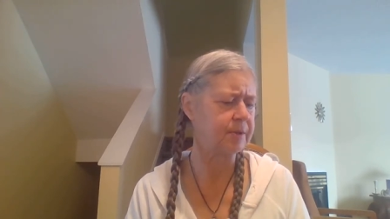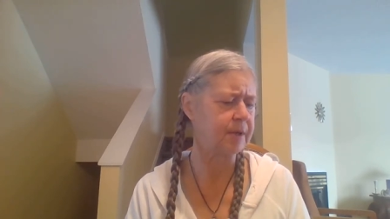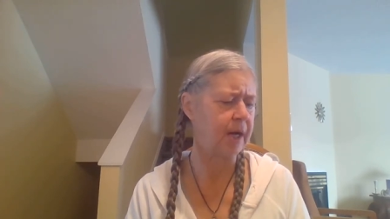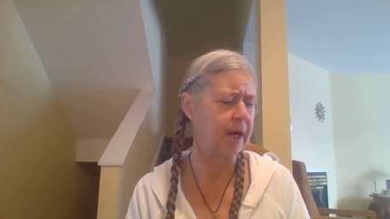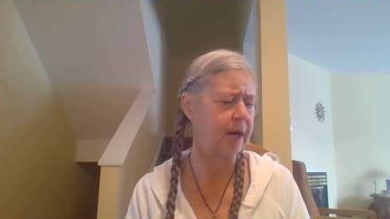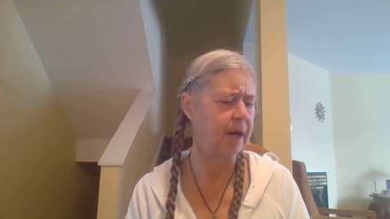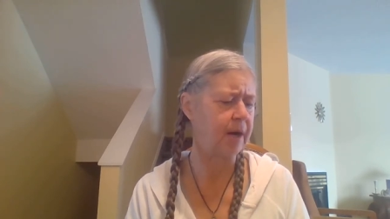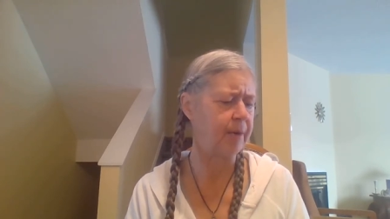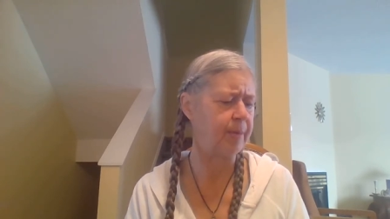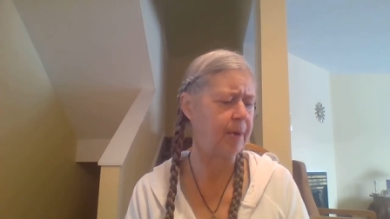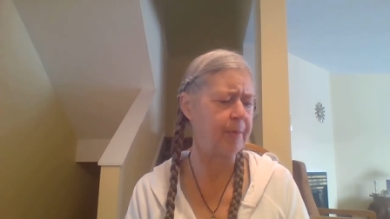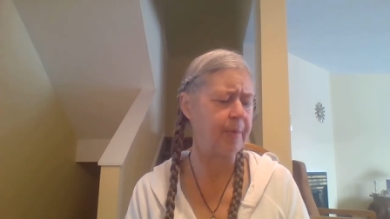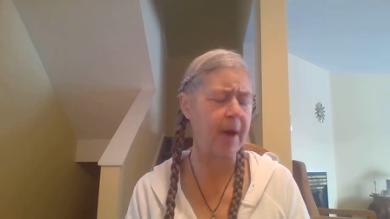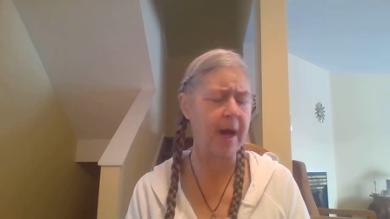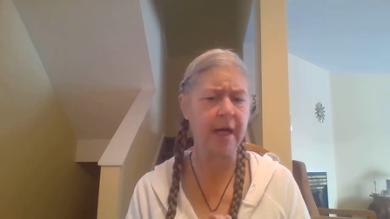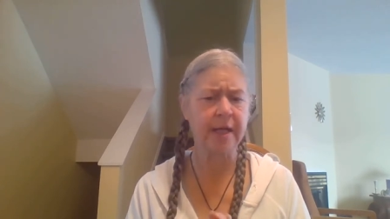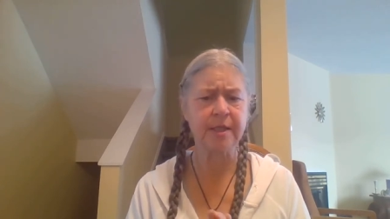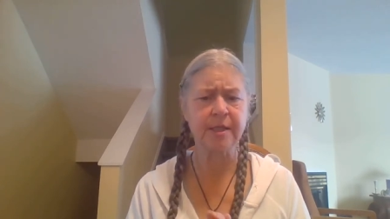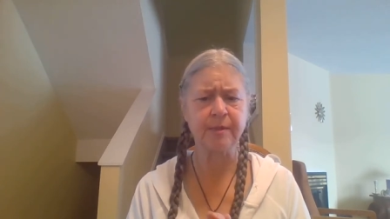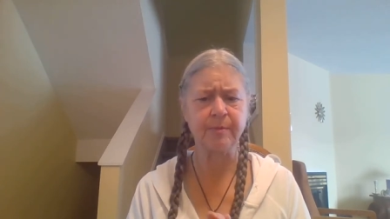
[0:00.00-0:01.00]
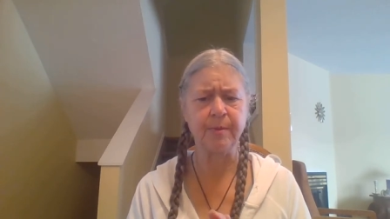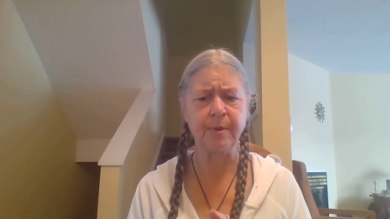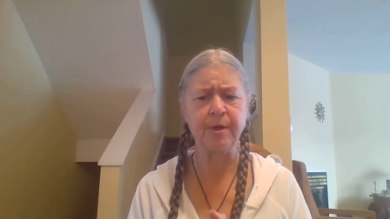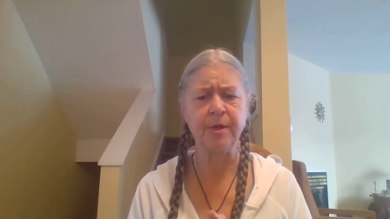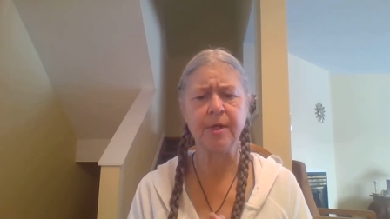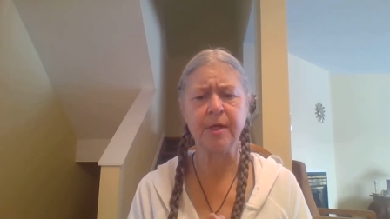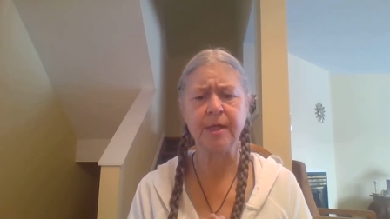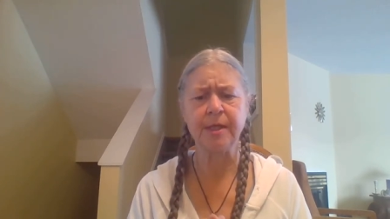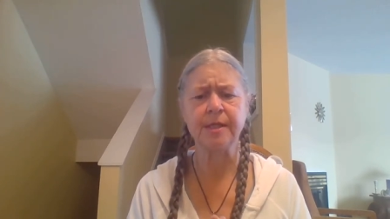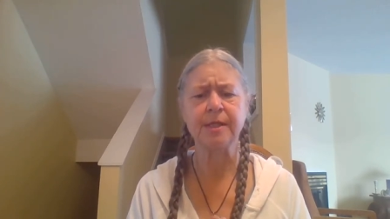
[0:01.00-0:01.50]
a bad
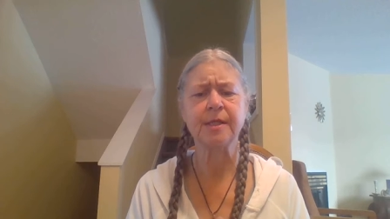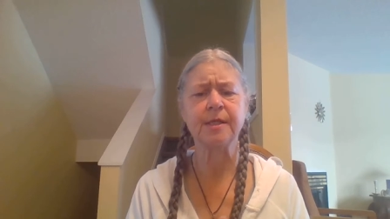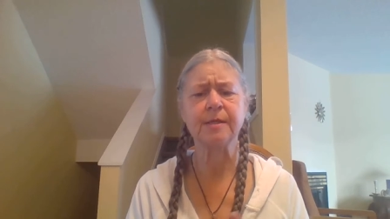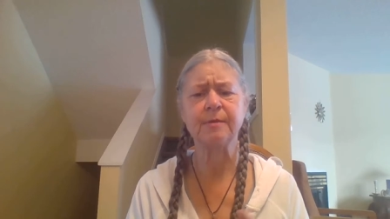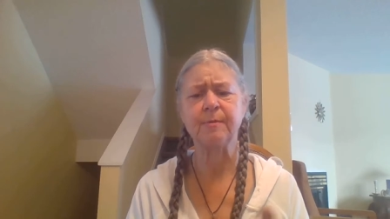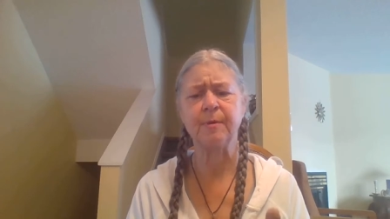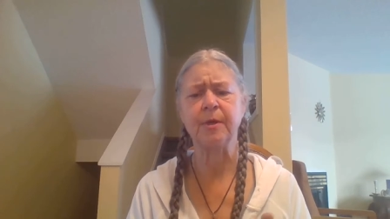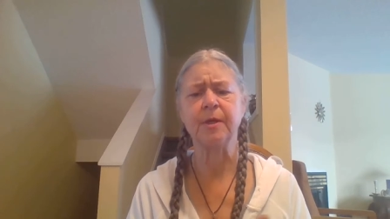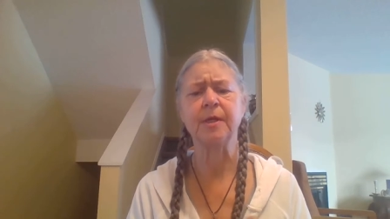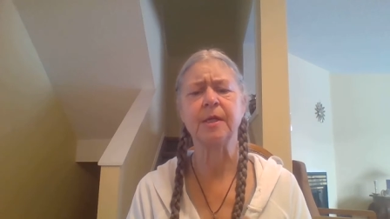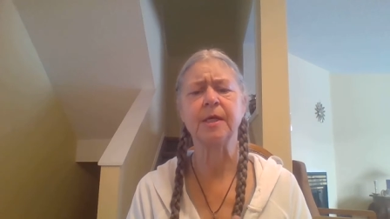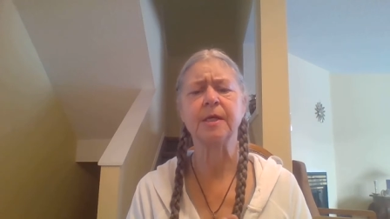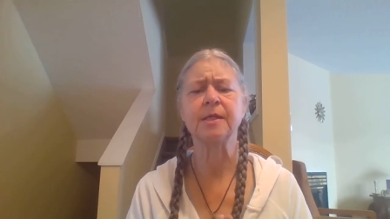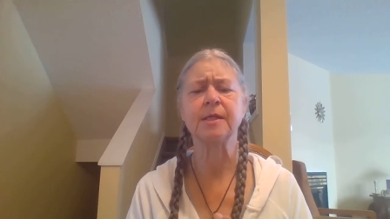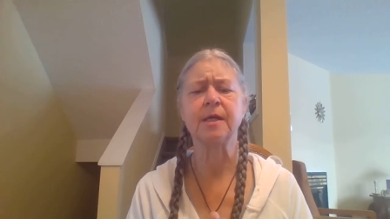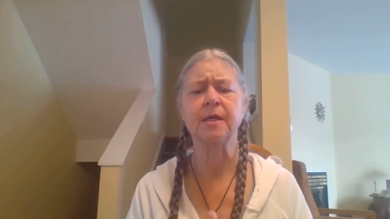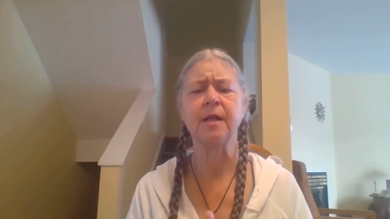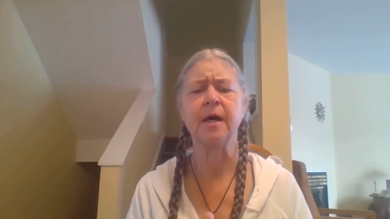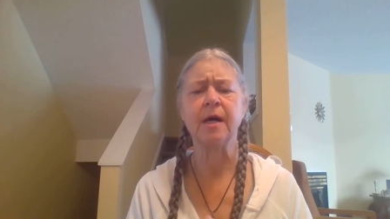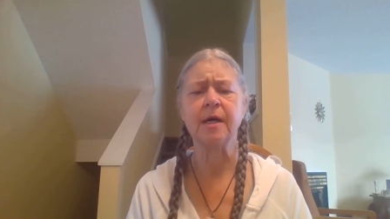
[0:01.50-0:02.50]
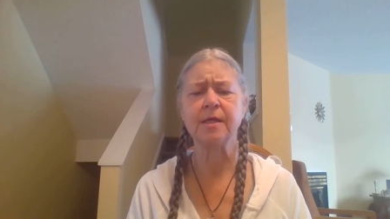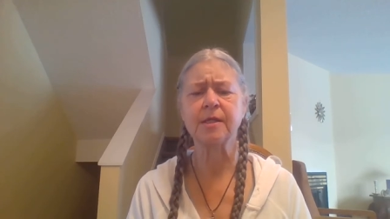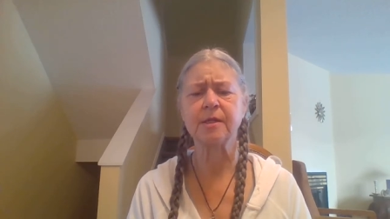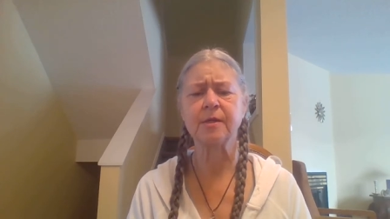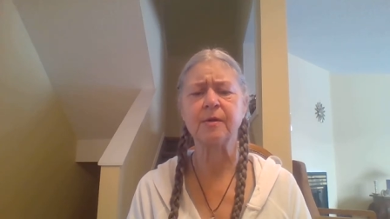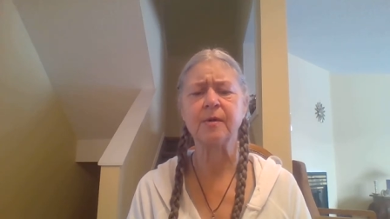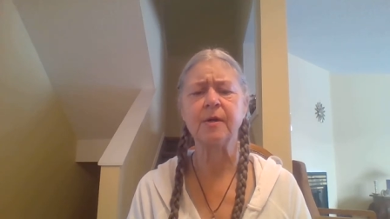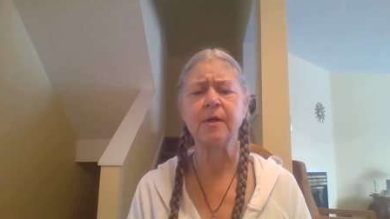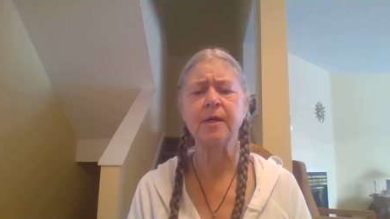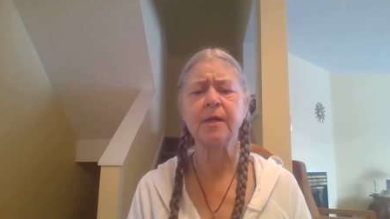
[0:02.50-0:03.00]
spirit is a spirit that's a lost
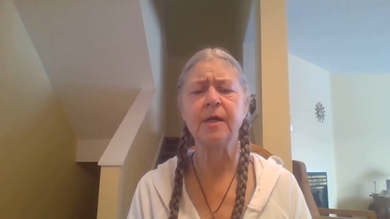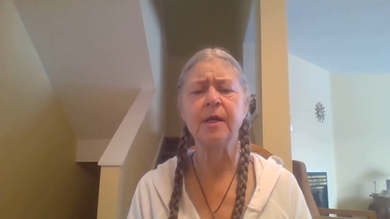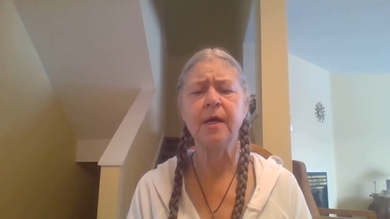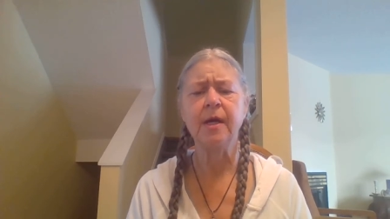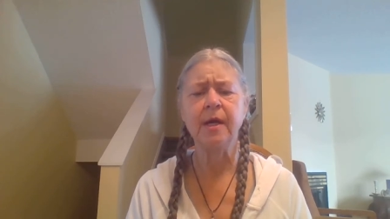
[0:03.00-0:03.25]
soul,